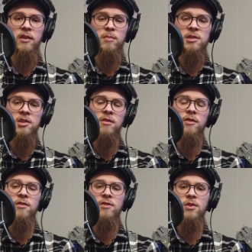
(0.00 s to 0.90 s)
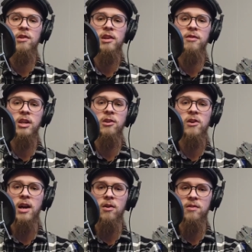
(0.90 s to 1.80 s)
especially if they're still living in
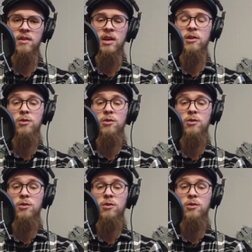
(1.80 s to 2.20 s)
your house.